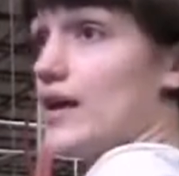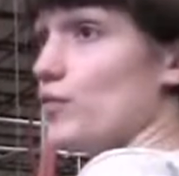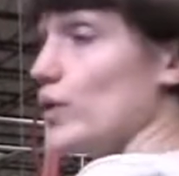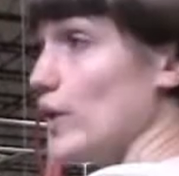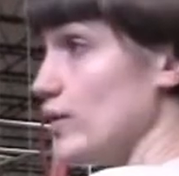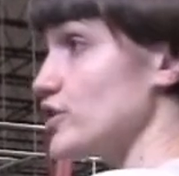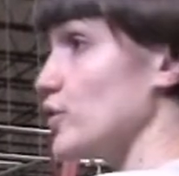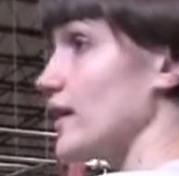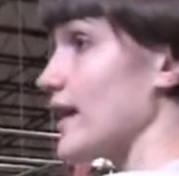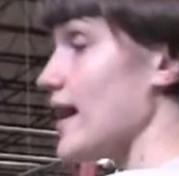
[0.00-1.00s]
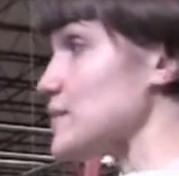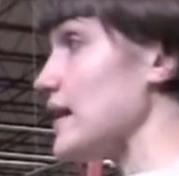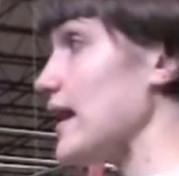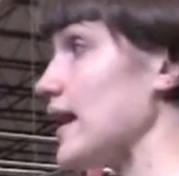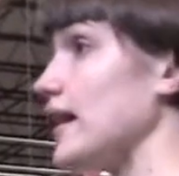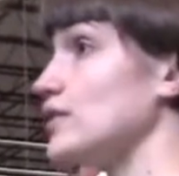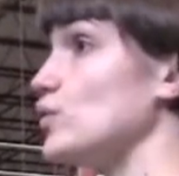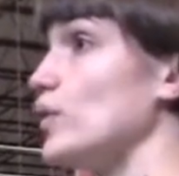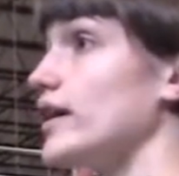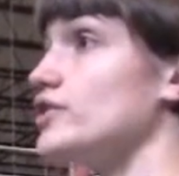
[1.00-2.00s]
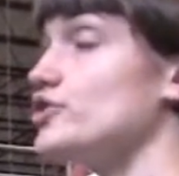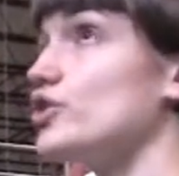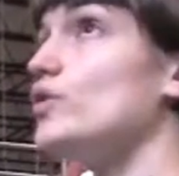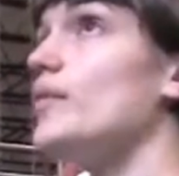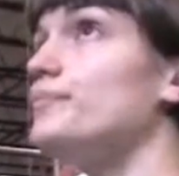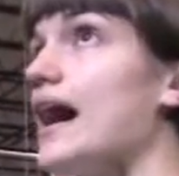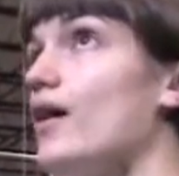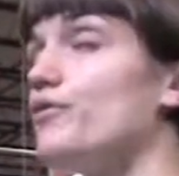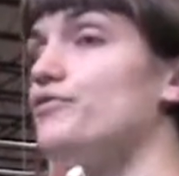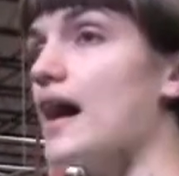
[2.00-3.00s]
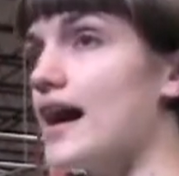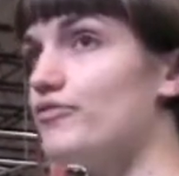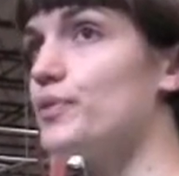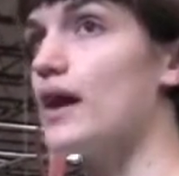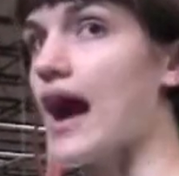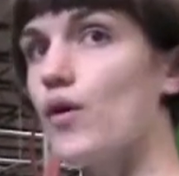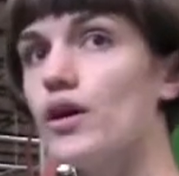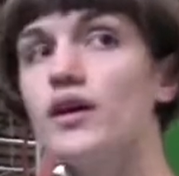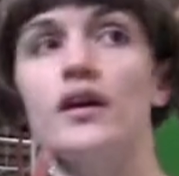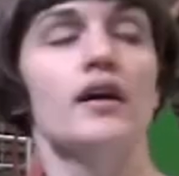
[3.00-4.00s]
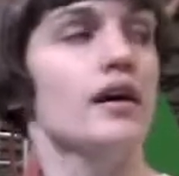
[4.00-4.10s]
When we were doing kegs by hand, we could do about 5 per hour.